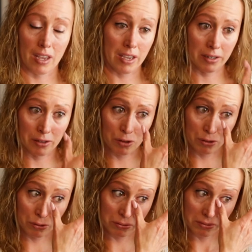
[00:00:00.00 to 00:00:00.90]
I had to
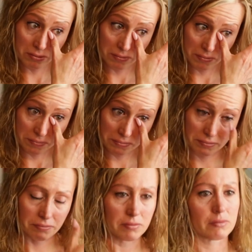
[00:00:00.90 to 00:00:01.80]
go
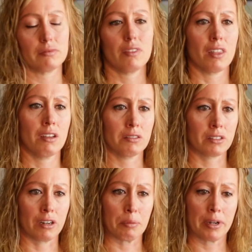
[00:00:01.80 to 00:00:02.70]

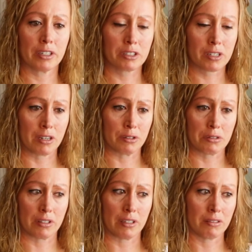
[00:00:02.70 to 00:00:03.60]
start marriage
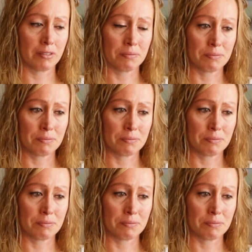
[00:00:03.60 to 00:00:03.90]
counseling.